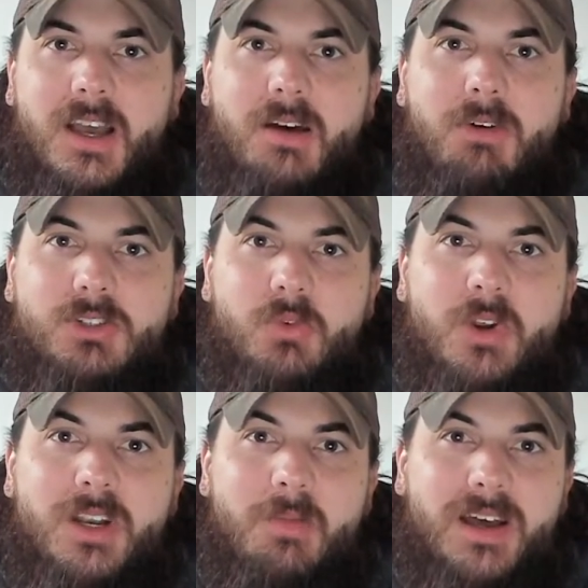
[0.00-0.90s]
I've also
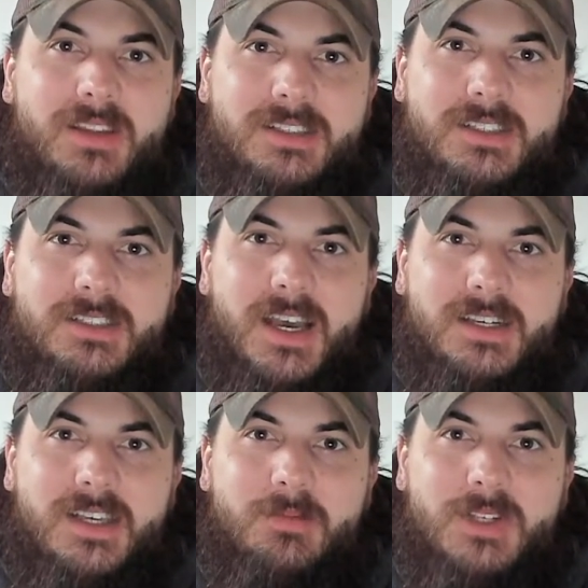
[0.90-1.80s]
written about this
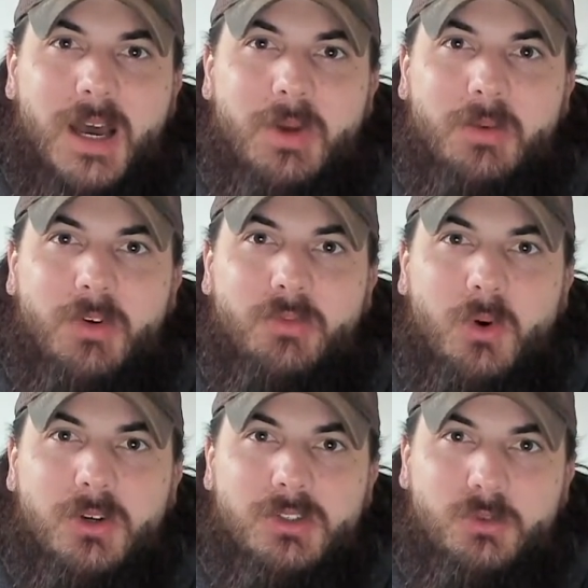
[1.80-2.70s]
exact same topic
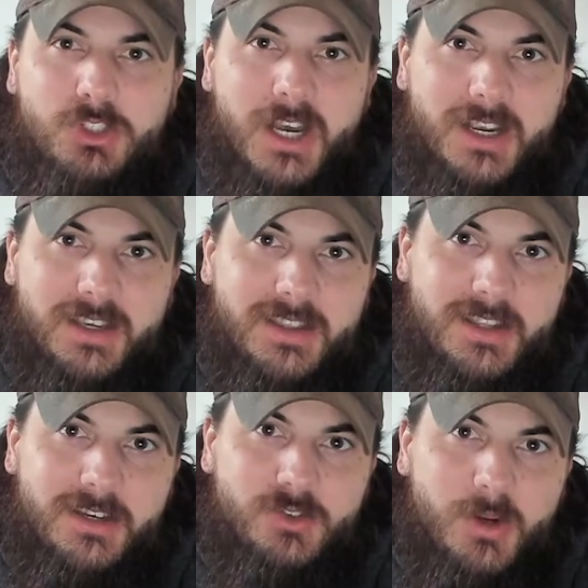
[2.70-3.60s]
before, so check in the
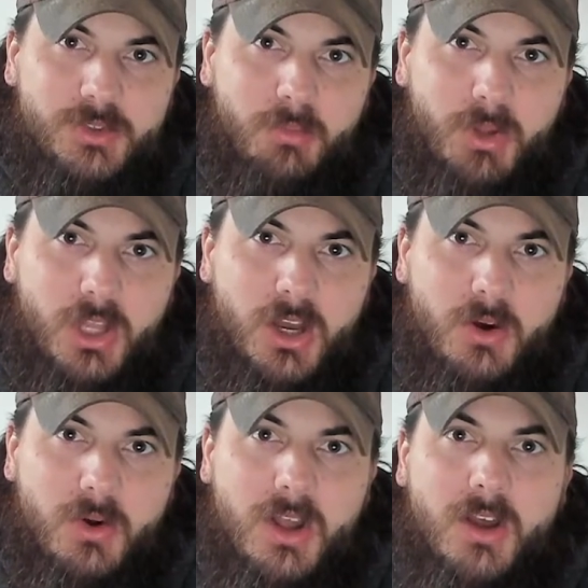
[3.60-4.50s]
description
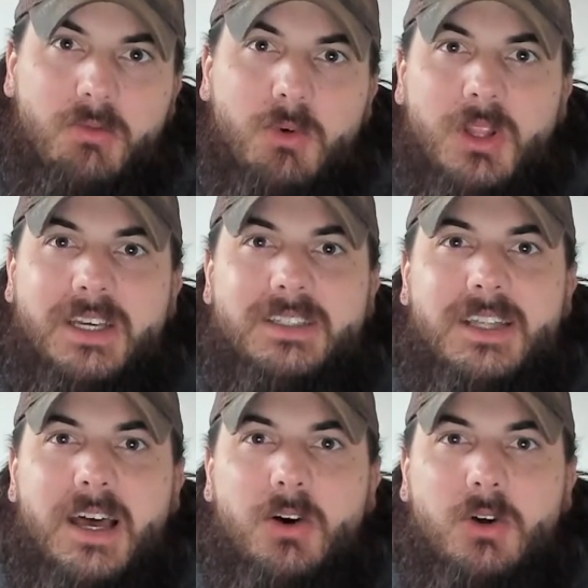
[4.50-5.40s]
below for a link to
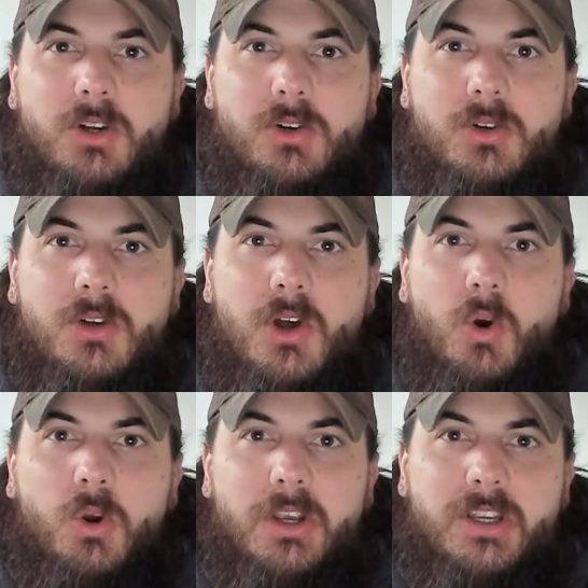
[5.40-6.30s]
that article,
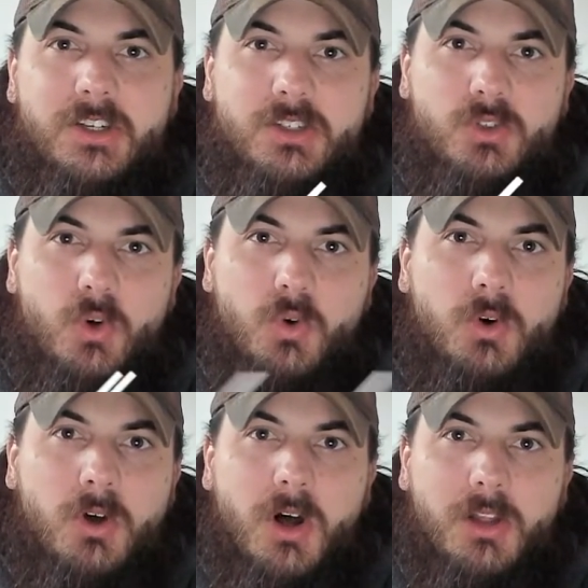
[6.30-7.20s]
or you can just
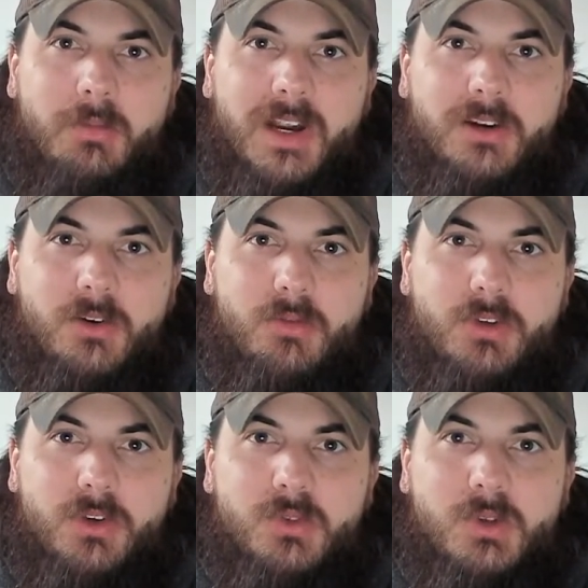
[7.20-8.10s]
Google All American
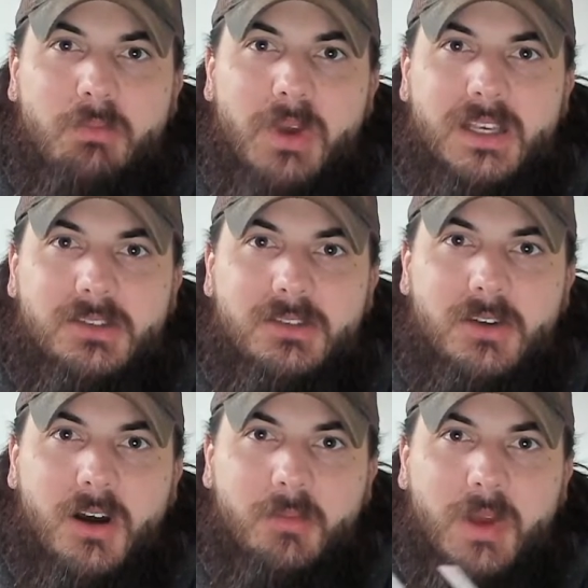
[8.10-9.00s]
Reviews Best
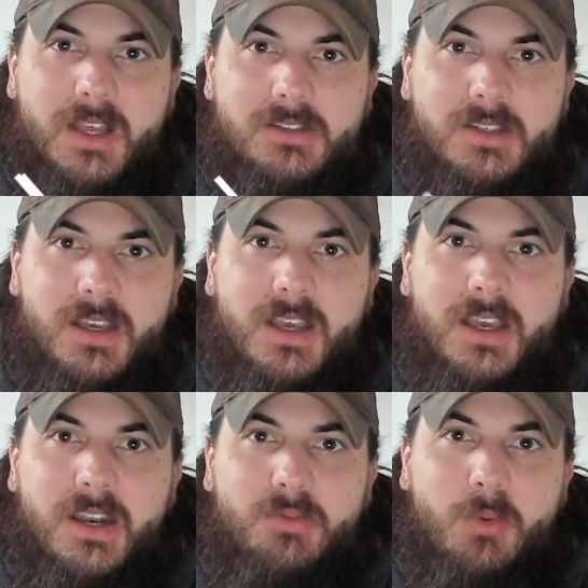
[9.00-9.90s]
Dog Beds.
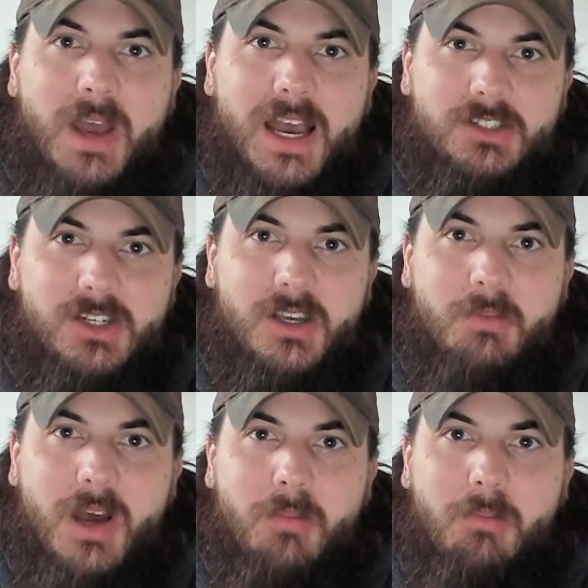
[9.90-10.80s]
And if you're passionate
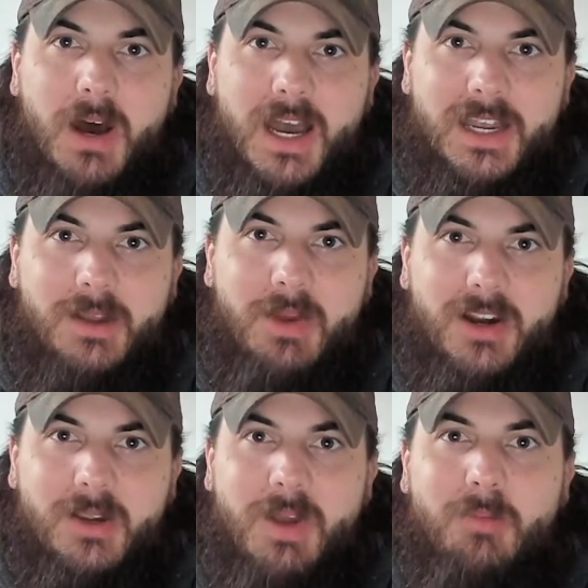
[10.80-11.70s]
about buying
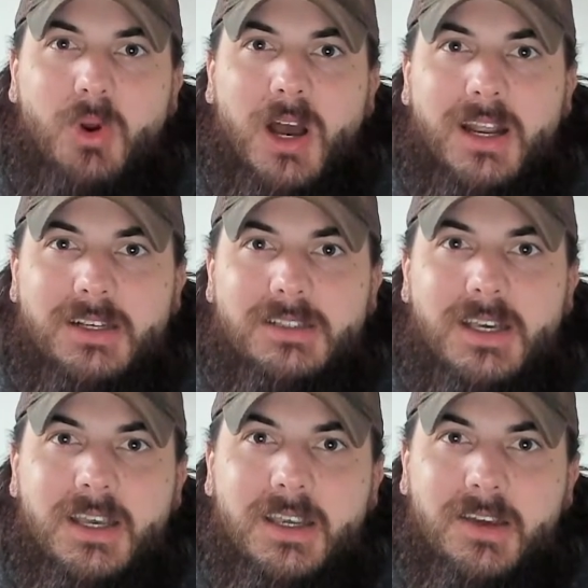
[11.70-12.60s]
American-made products,
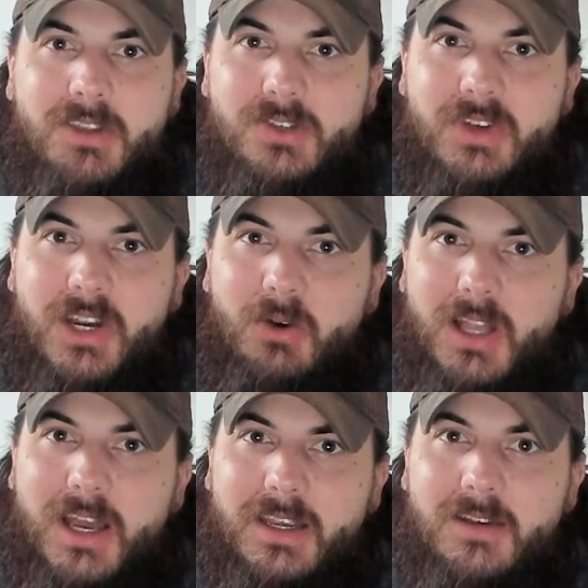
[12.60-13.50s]
give this video a
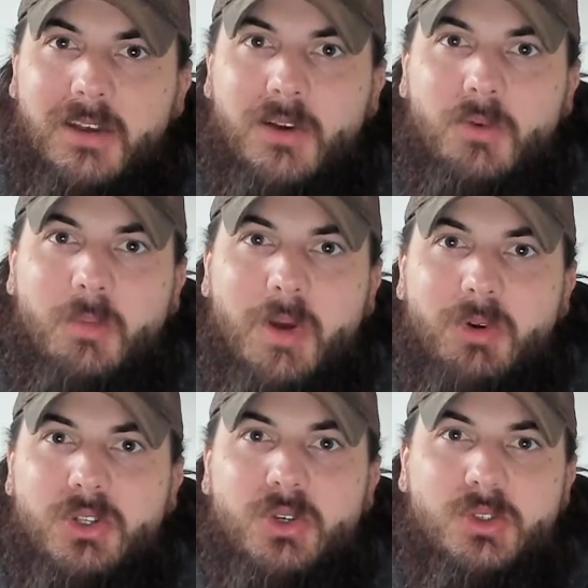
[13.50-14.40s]
like,
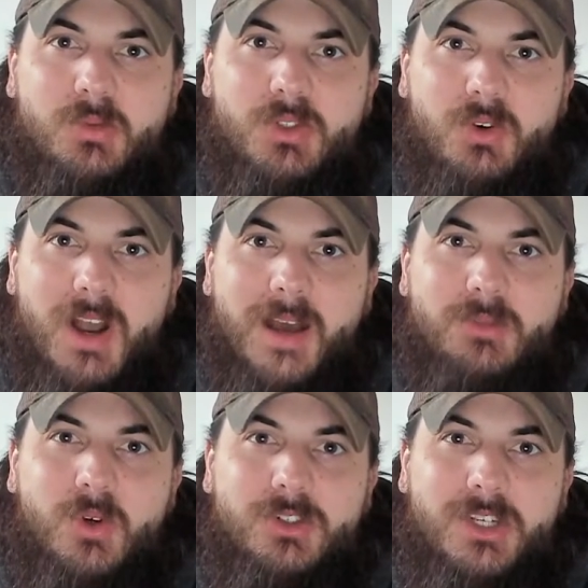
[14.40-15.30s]
remember to subscribe
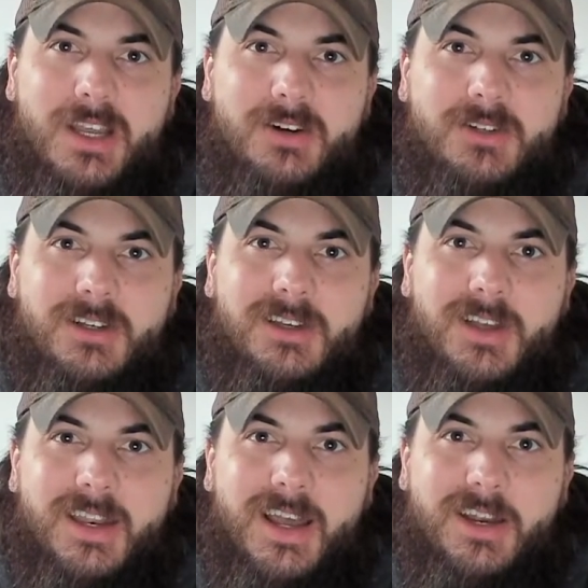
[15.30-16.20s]
to our channel,
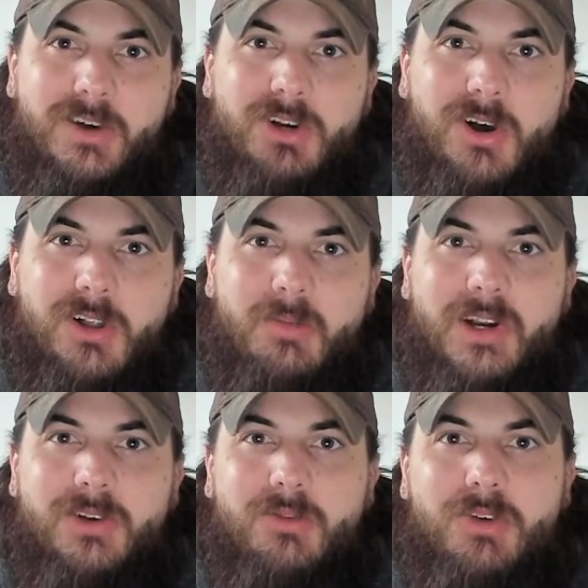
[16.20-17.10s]
and head over to
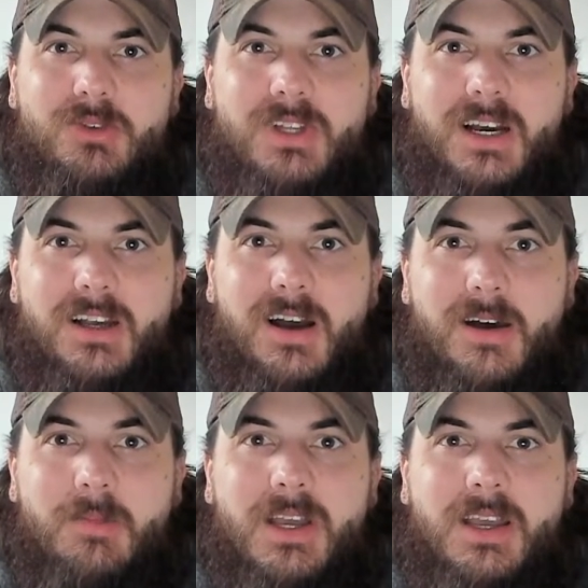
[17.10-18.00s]

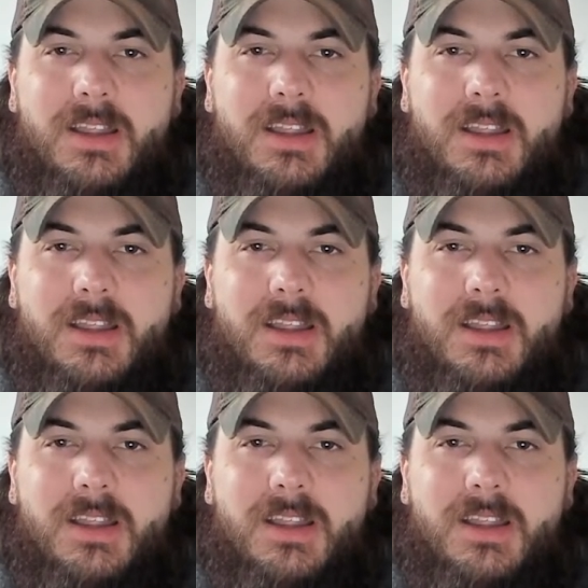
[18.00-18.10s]
allamericanreviews.com.